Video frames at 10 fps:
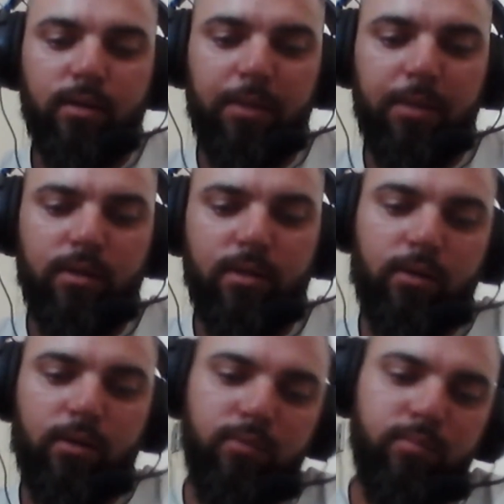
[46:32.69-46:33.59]
I mean, I
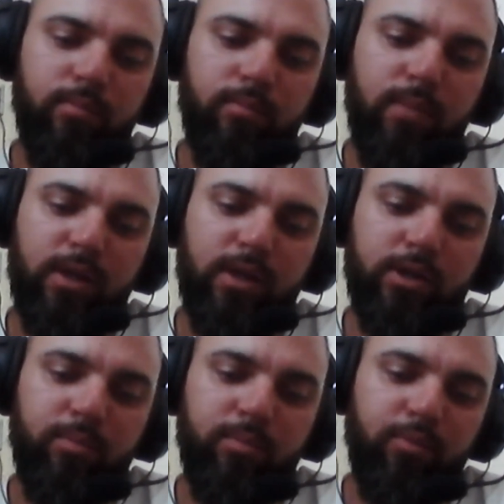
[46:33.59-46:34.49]
know you
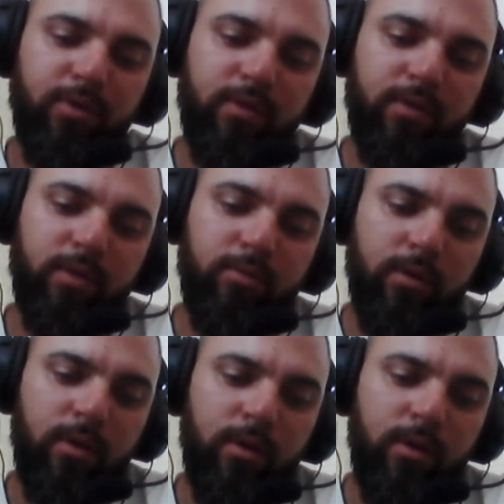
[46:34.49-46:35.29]
mentioned it briefly, but